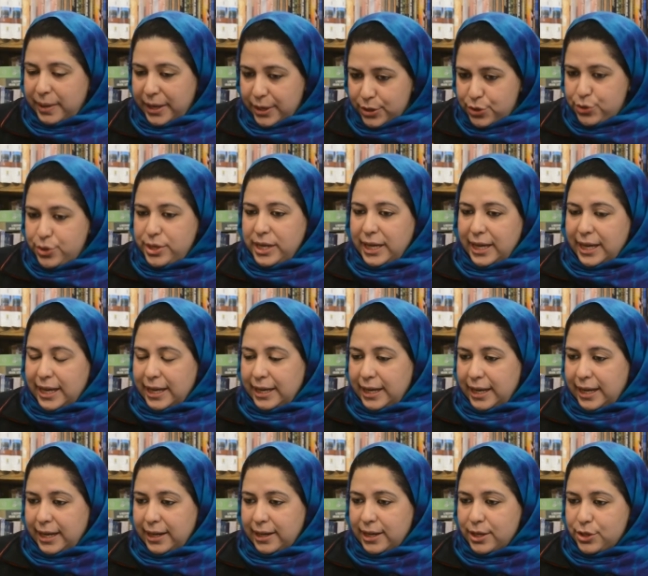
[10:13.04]
PhD
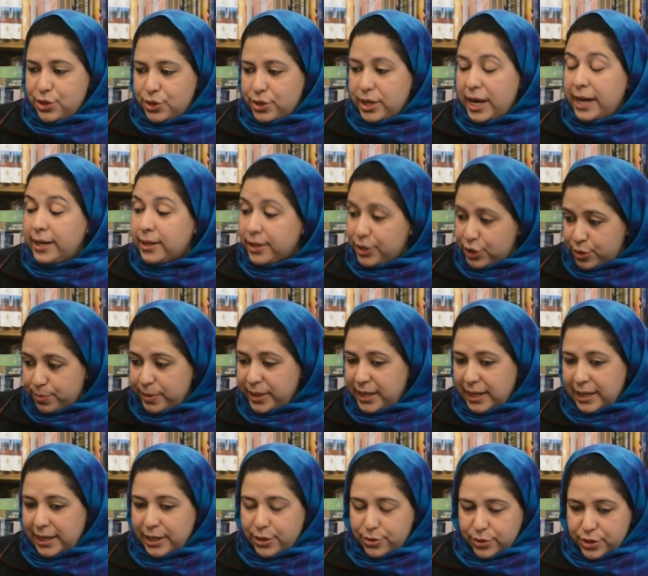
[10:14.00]
in English and
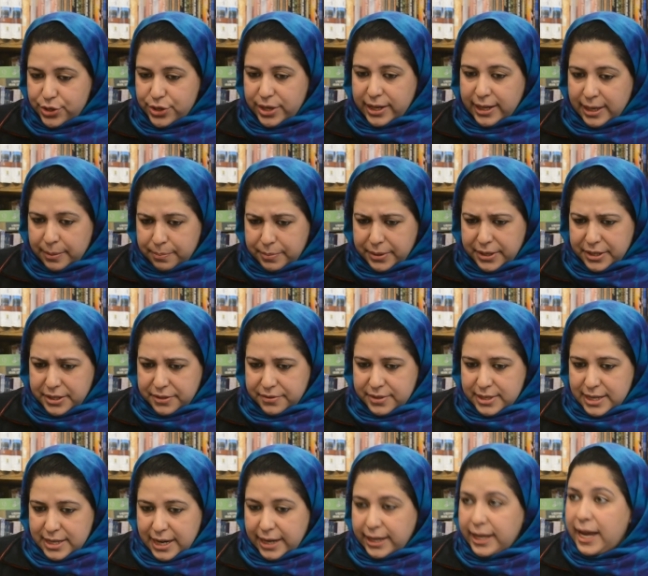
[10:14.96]
Kashmiri literature, a comparative
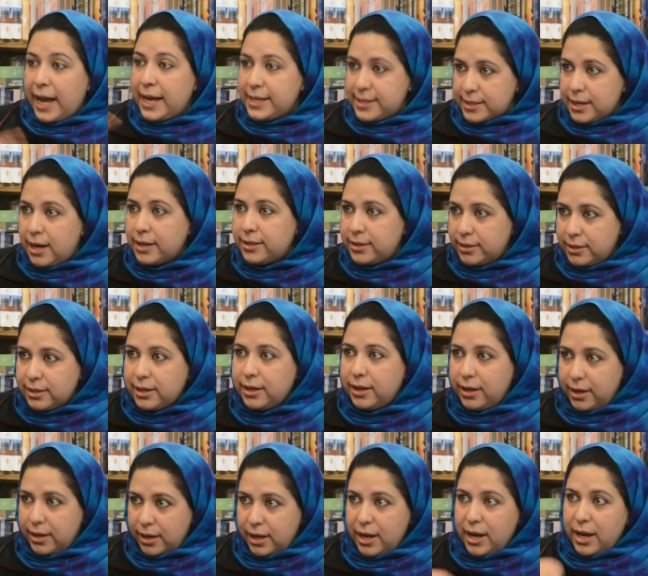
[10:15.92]
study, I started
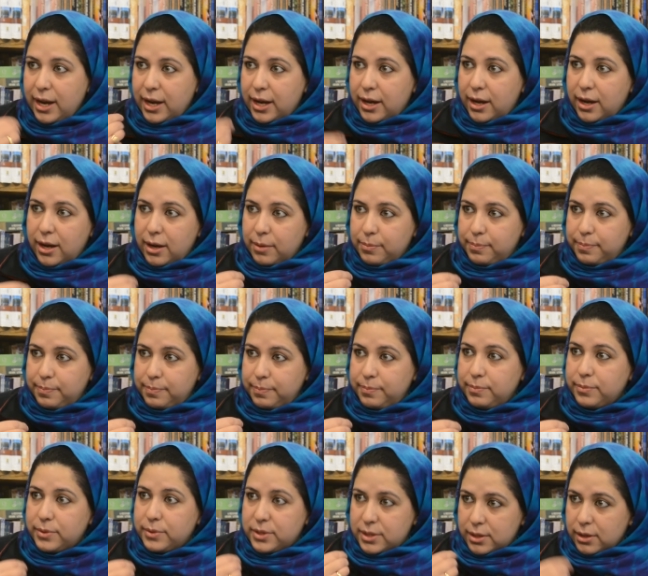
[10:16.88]
uh, uh,
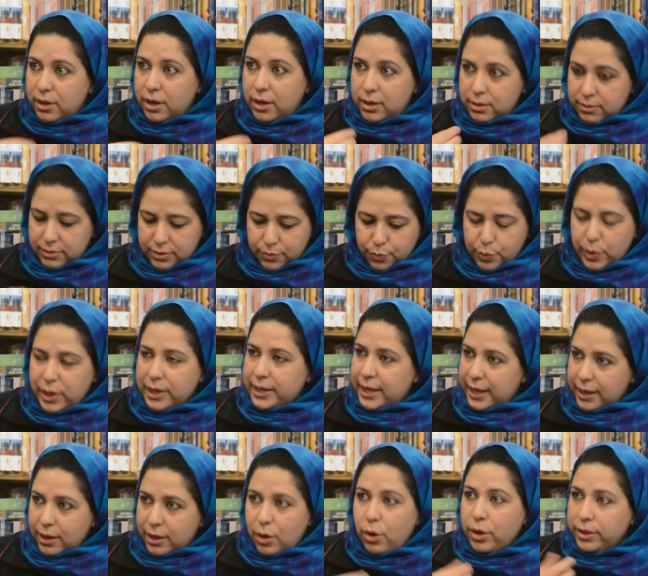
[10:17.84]
uh
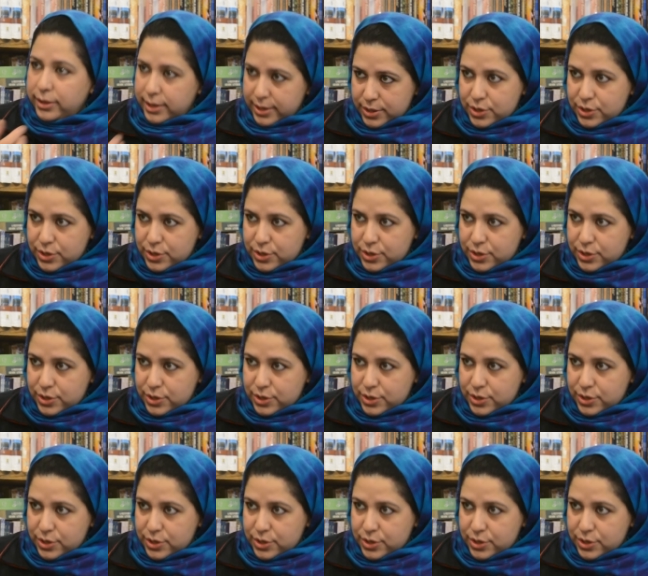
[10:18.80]
working on the